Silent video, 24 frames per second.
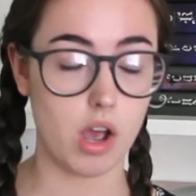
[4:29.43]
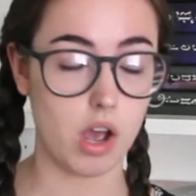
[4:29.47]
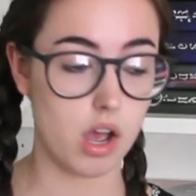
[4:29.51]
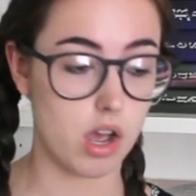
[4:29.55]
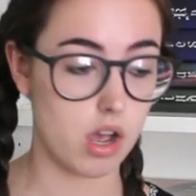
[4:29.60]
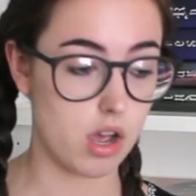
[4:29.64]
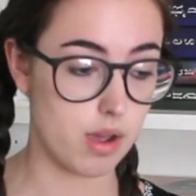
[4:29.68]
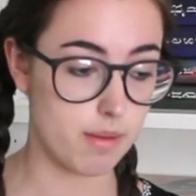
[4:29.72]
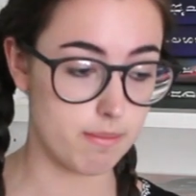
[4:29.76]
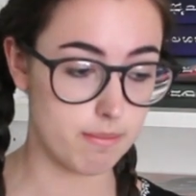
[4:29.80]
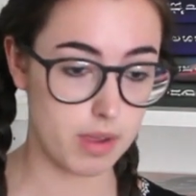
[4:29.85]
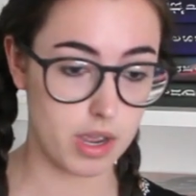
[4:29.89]

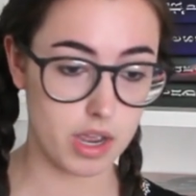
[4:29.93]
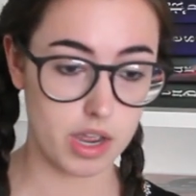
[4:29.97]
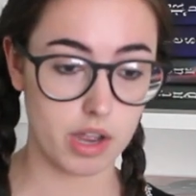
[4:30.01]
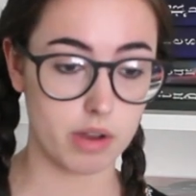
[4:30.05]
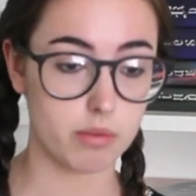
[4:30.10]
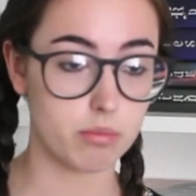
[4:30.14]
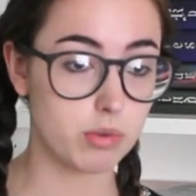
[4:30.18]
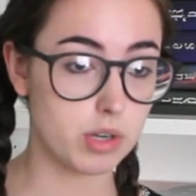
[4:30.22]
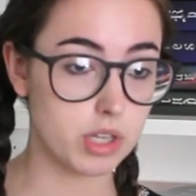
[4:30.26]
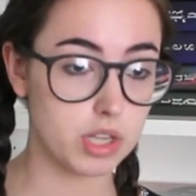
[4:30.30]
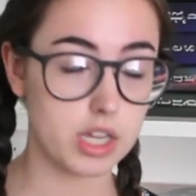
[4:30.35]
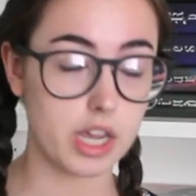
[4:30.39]
Um,
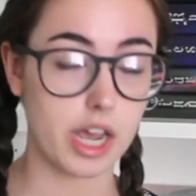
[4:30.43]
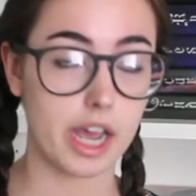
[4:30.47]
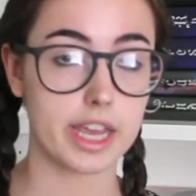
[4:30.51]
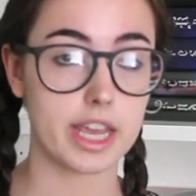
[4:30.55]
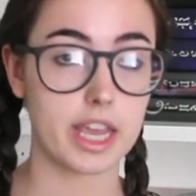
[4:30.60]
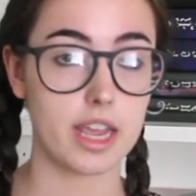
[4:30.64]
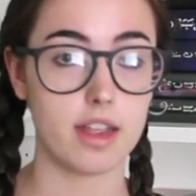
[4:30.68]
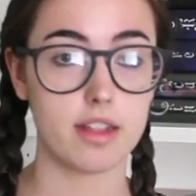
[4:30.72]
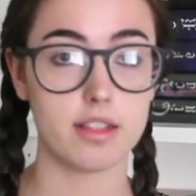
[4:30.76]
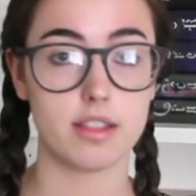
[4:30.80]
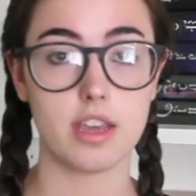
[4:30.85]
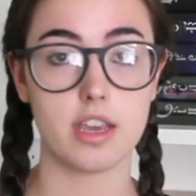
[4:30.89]
really, I
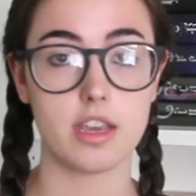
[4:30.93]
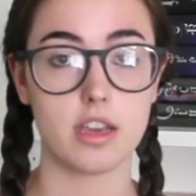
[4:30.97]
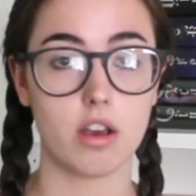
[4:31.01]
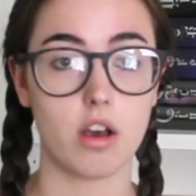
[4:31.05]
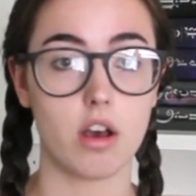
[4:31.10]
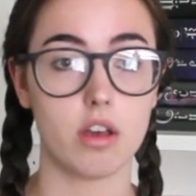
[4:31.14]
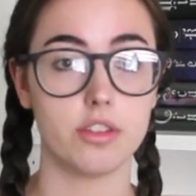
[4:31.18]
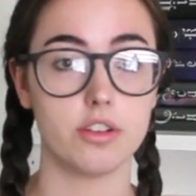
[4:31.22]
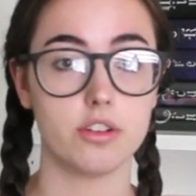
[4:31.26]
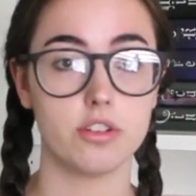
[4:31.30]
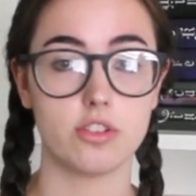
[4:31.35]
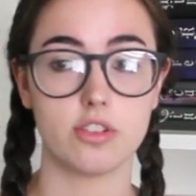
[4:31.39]
can't thank
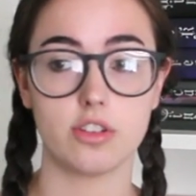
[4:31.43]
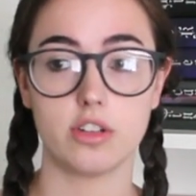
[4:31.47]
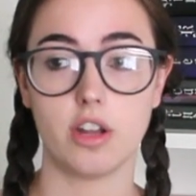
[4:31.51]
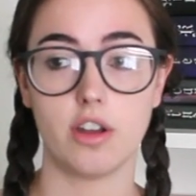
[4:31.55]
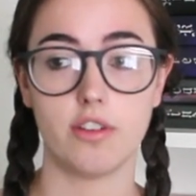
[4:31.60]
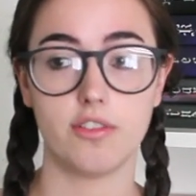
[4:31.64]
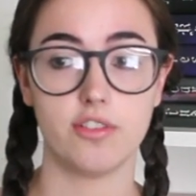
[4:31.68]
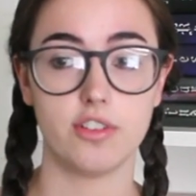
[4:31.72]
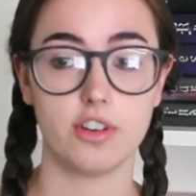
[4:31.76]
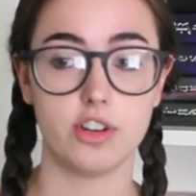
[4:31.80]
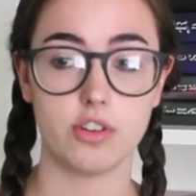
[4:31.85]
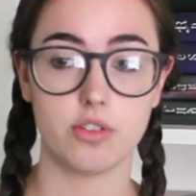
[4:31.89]
authors
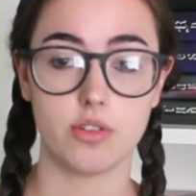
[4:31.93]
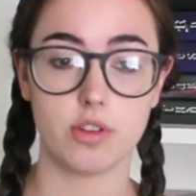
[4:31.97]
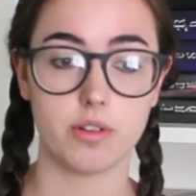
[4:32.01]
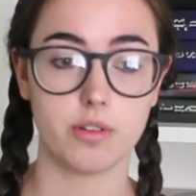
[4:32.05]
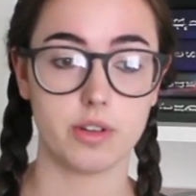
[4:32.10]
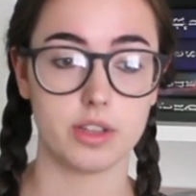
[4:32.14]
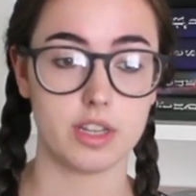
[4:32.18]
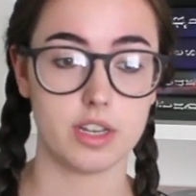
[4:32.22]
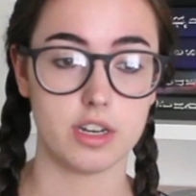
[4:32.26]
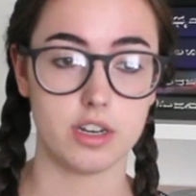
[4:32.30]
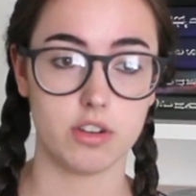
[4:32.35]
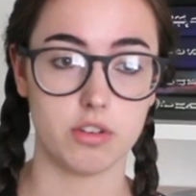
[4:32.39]
enough for doing
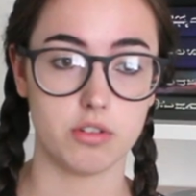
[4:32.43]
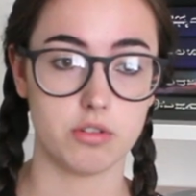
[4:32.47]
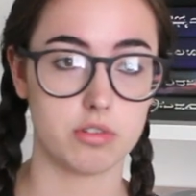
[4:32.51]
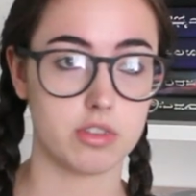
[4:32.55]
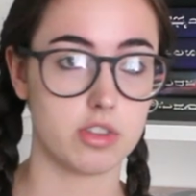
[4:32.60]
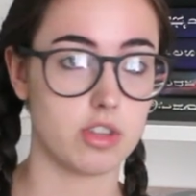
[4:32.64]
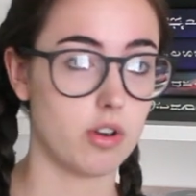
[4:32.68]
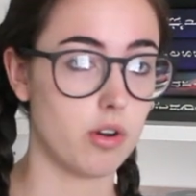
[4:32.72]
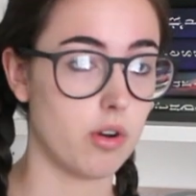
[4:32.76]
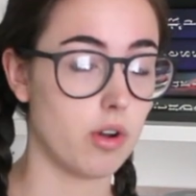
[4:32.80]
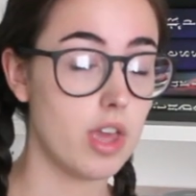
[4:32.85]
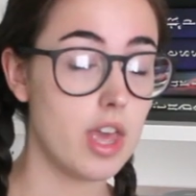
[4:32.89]
what they do,
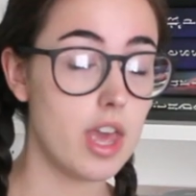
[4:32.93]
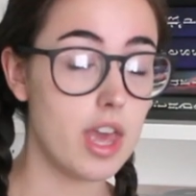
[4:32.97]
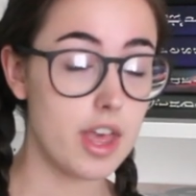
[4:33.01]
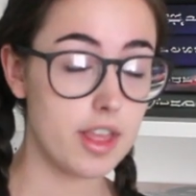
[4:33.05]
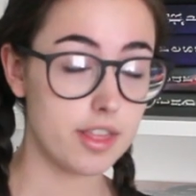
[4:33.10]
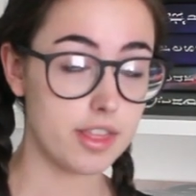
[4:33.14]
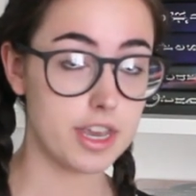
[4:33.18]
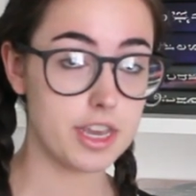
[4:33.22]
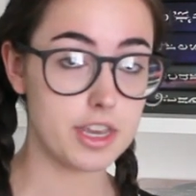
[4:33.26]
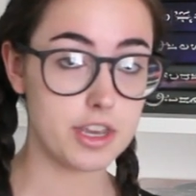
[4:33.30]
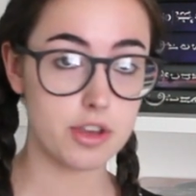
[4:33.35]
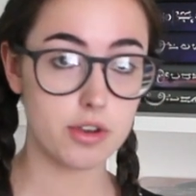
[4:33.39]
so
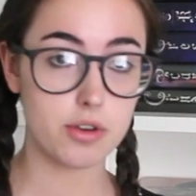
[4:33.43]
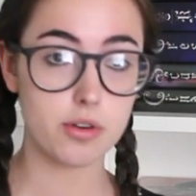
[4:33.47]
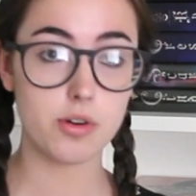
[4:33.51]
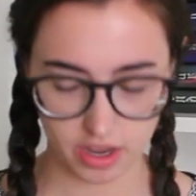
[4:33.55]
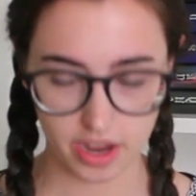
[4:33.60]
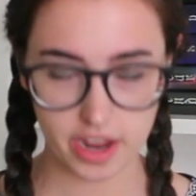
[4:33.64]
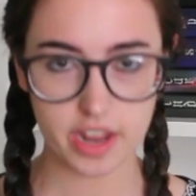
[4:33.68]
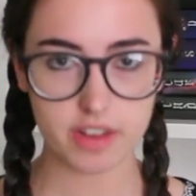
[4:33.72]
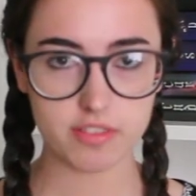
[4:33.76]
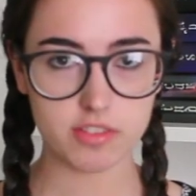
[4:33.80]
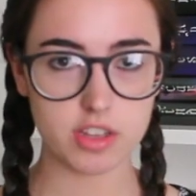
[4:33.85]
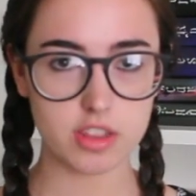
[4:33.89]
thank you.
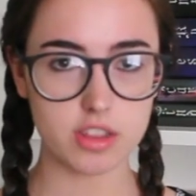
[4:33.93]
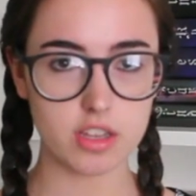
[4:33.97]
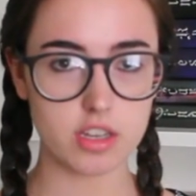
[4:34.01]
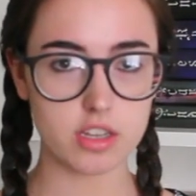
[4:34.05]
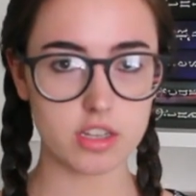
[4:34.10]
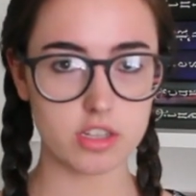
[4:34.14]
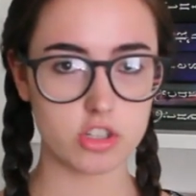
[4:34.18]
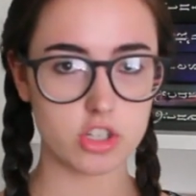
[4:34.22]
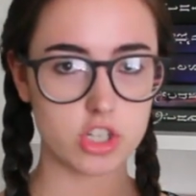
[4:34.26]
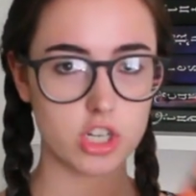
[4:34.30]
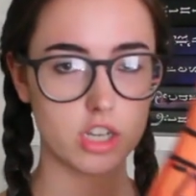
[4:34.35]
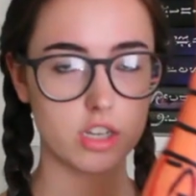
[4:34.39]
I have to
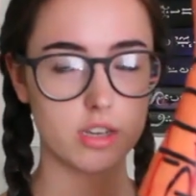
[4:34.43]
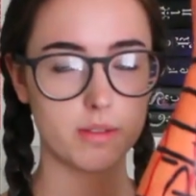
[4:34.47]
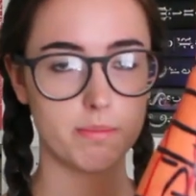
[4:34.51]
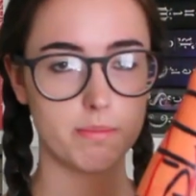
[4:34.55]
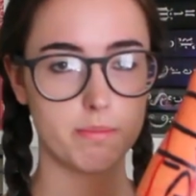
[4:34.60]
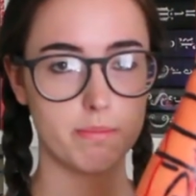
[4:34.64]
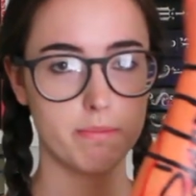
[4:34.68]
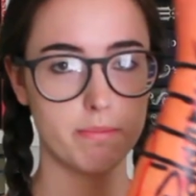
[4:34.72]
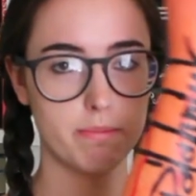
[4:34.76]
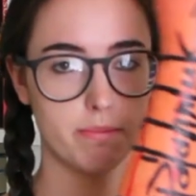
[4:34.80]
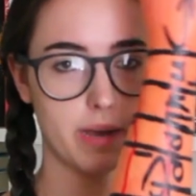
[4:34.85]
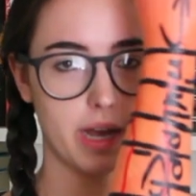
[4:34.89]
thank Chuck
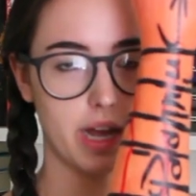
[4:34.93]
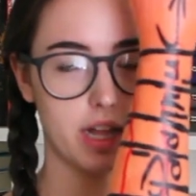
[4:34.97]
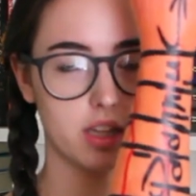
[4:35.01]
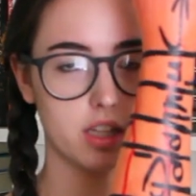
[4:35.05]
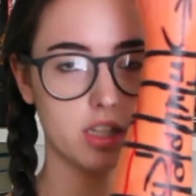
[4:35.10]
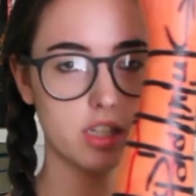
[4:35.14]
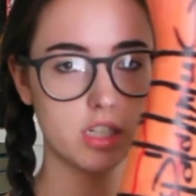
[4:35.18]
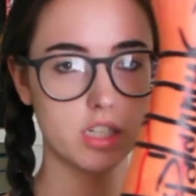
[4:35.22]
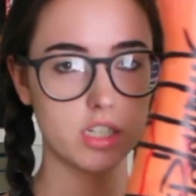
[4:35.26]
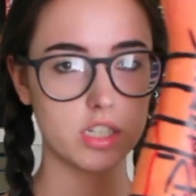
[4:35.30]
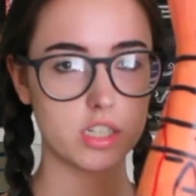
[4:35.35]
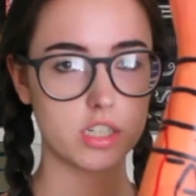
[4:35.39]

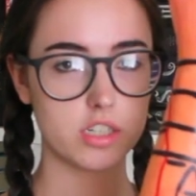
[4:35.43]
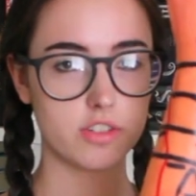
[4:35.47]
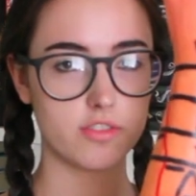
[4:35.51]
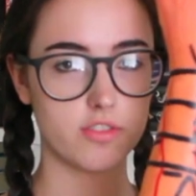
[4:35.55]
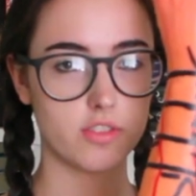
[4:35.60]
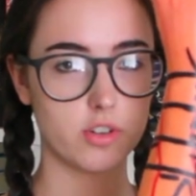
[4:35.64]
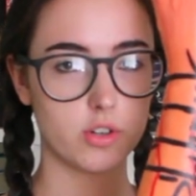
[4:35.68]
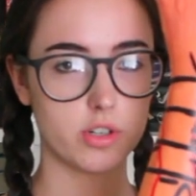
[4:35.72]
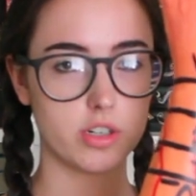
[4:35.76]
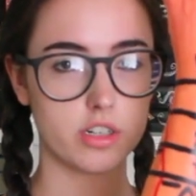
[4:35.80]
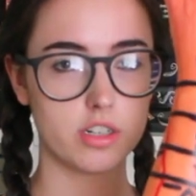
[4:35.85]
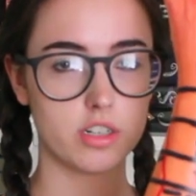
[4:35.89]
Palahniuk
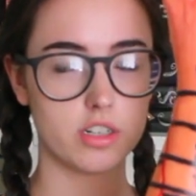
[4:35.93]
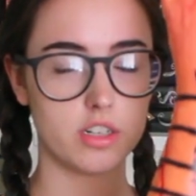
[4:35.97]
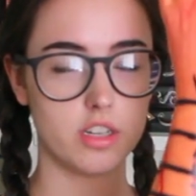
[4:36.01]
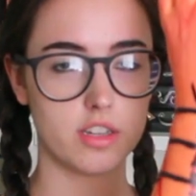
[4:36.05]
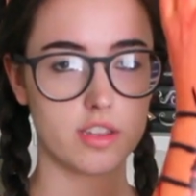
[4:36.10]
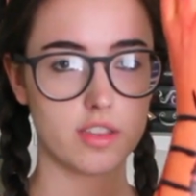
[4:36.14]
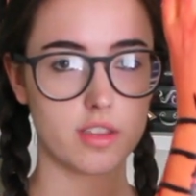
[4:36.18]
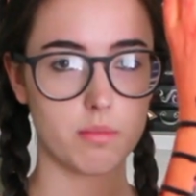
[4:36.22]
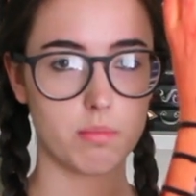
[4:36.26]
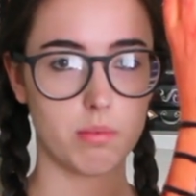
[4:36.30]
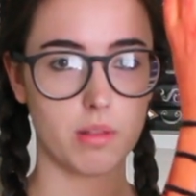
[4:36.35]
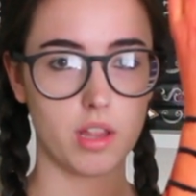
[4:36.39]
for
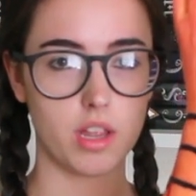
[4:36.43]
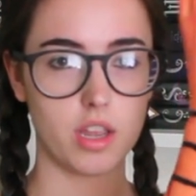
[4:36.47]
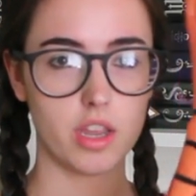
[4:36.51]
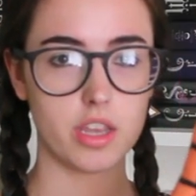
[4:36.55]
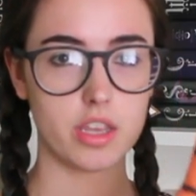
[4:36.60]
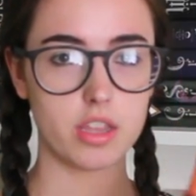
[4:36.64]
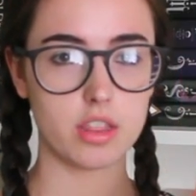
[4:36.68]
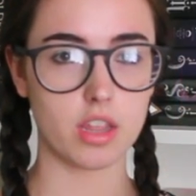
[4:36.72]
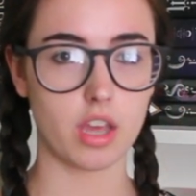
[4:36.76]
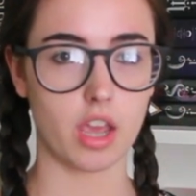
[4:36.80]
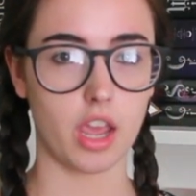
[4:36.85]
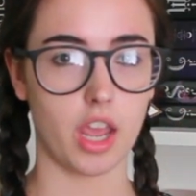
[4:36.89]

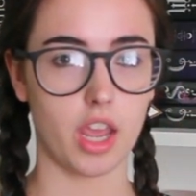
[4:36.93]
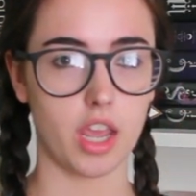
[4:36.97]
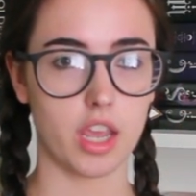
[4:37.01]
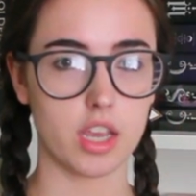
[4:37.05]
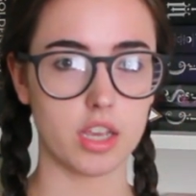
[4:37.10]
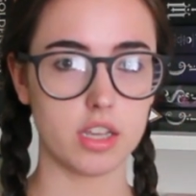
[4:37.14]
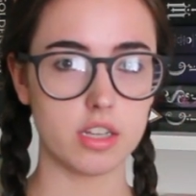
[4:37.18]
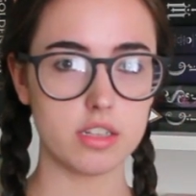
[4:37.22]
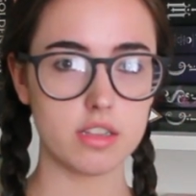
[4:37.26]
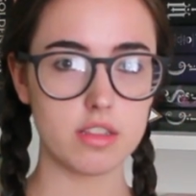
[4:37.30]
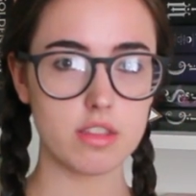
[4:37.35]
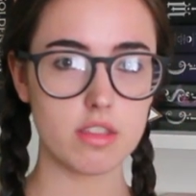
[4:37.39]
supplying the
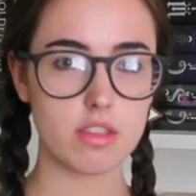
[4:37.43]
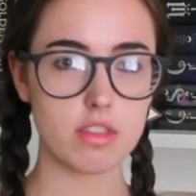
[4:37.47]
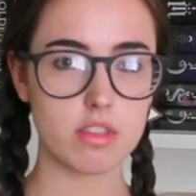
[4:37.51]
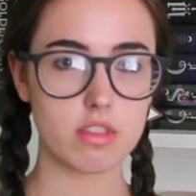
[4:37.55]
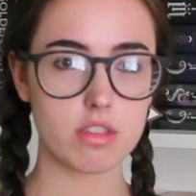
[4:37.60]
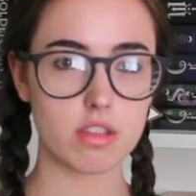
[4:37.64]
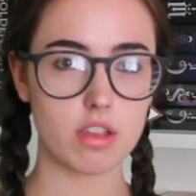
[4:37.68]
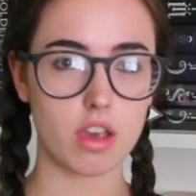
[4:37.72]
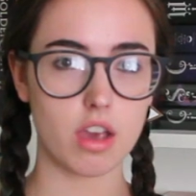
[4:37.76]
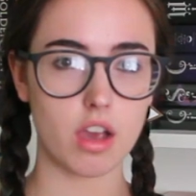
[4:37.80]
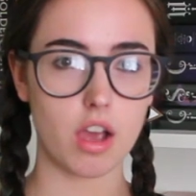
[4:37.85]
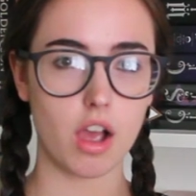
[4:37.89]

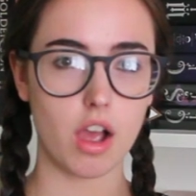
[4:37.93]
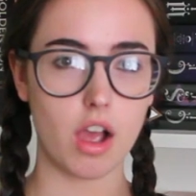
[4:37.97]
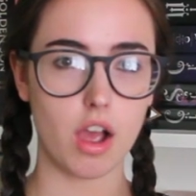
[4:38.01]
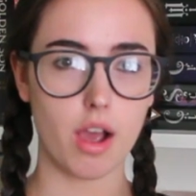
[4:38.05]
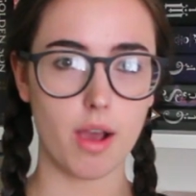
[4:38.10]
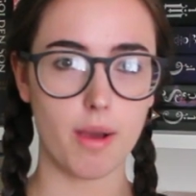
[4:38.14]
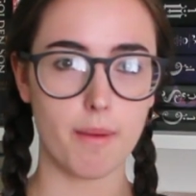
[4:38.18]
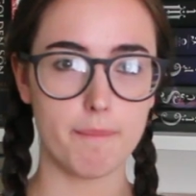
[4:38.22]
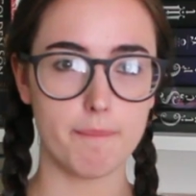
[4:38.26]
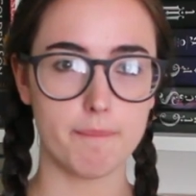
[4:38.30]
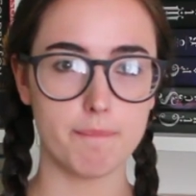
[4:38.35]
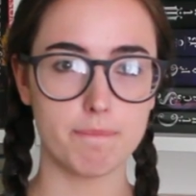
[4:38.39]
hands.
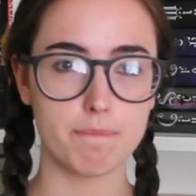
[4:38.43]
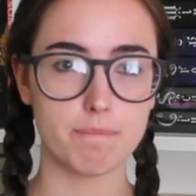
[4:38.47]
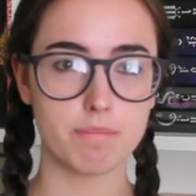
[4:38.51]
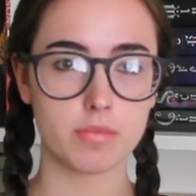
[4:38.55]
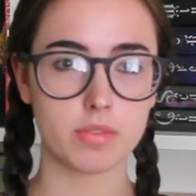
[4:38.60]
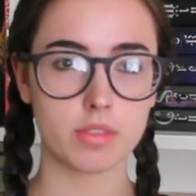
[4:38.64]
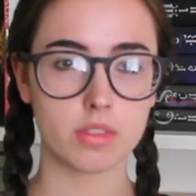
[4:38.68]
Um,